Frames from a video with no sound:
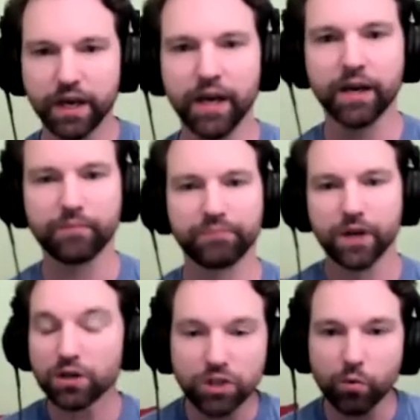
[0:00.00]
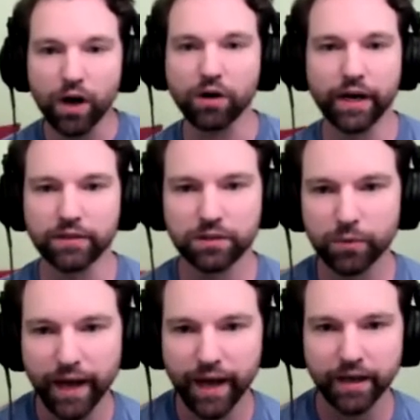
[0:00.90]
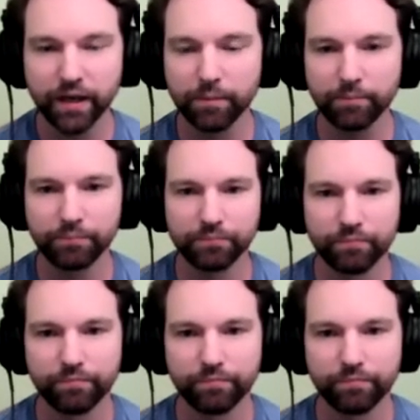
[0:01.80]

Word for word: imagine yeah. that experience." So we, okay, so we had. Um,